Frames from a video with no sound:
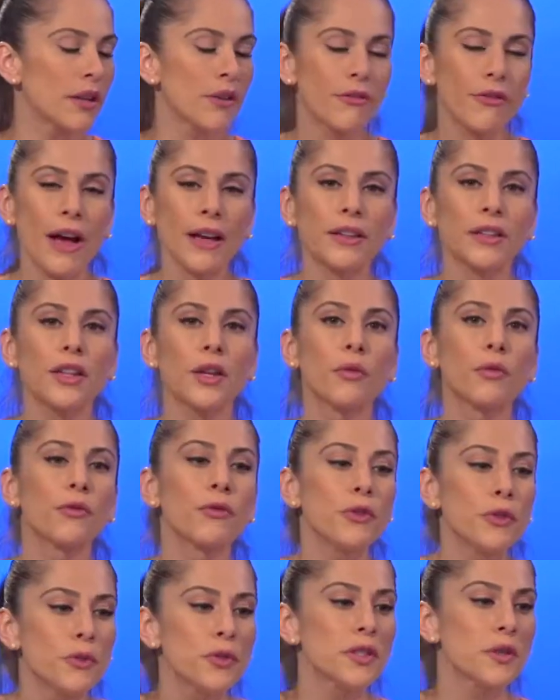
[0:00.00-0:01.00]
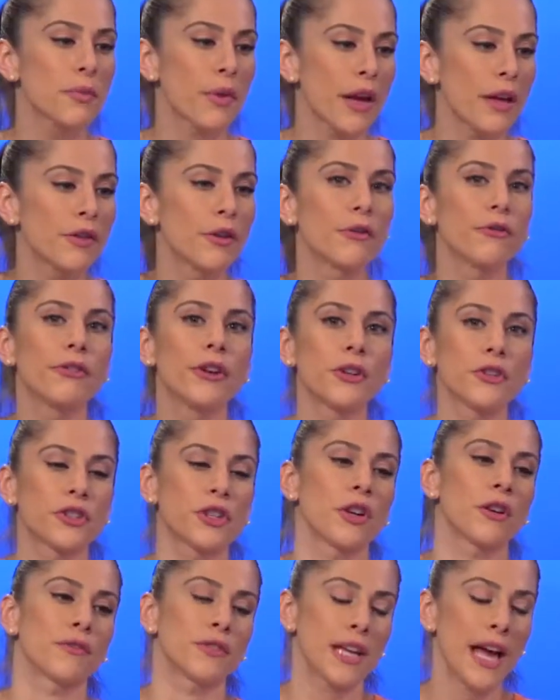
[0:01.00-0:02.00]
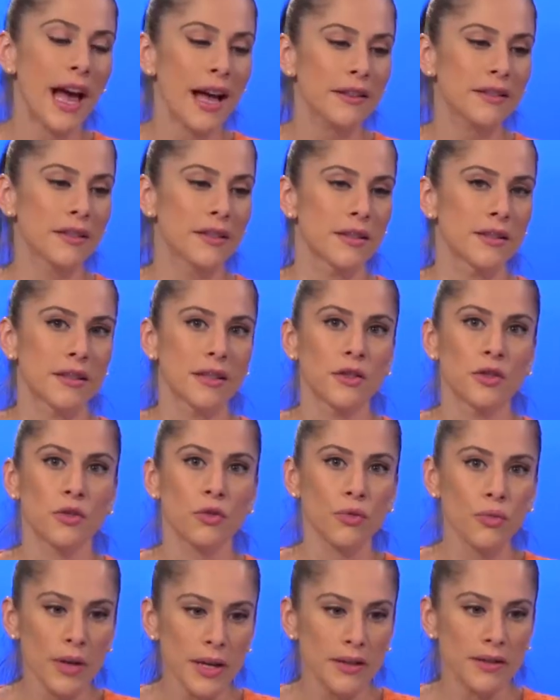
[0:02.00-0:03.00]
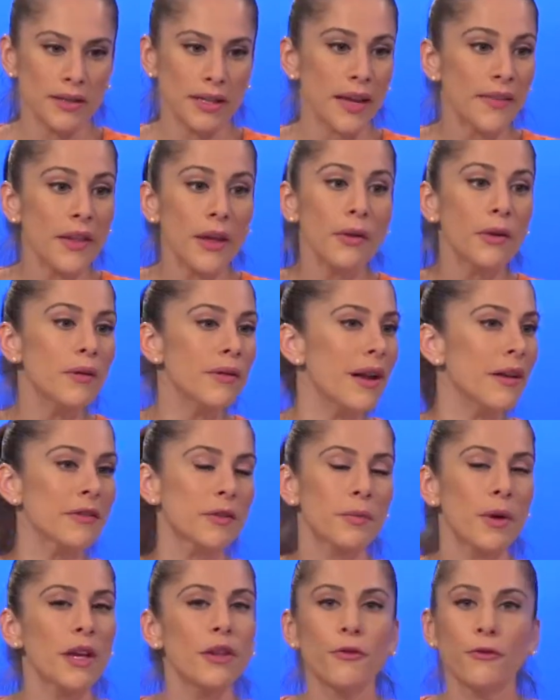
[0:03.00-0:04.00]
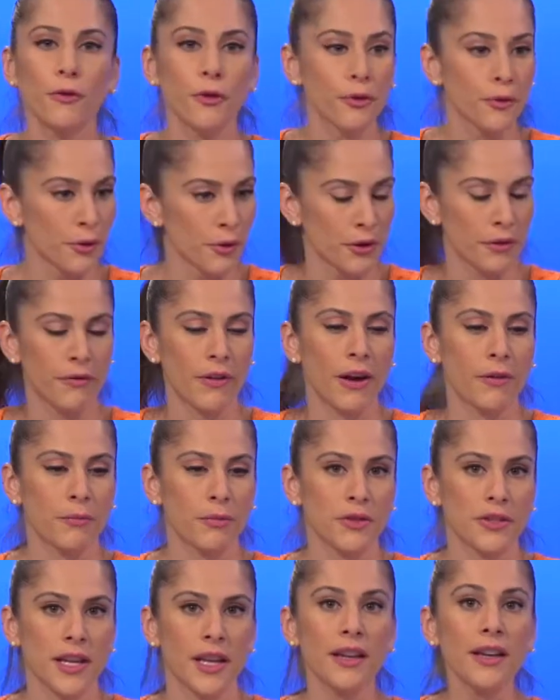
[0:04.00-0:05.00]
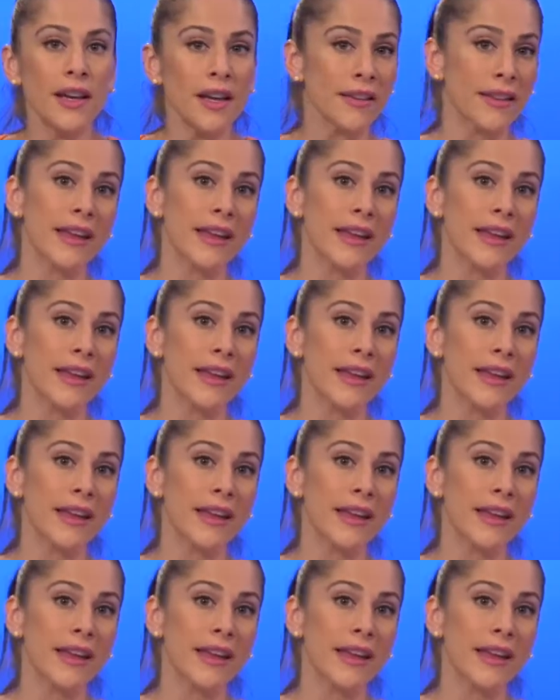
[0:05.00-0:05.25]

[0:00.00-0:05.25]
The fact that they refuse to pay their fair share of taxes is crazy, and they don't even have to pay the full 35%.